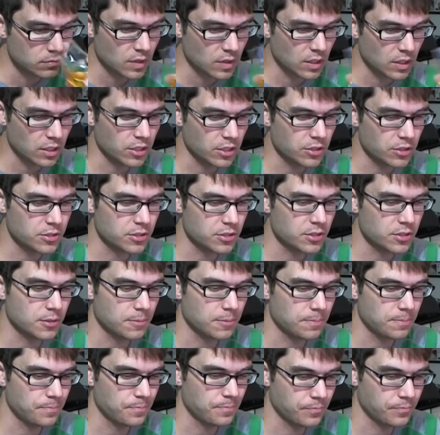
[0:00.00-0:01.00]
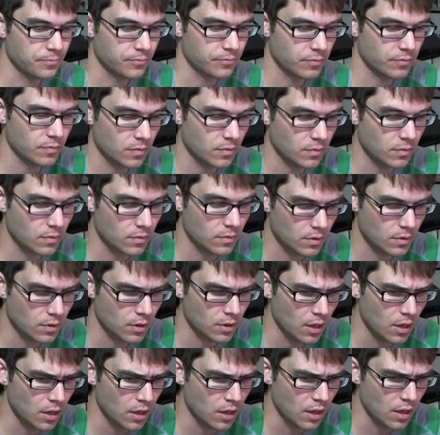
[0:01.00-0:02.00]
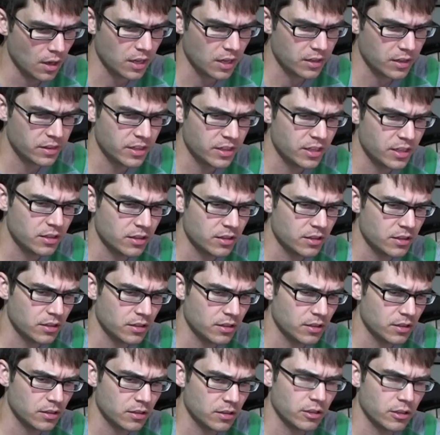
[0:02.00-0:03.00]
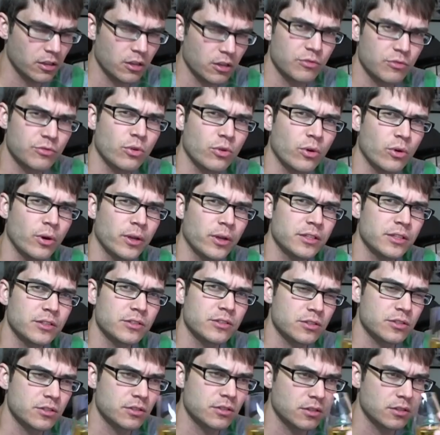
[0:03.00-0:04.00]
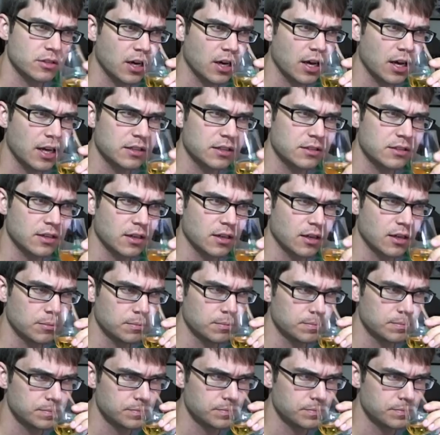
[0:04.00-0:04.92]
There's, I think the the Laphroaig has got. Um,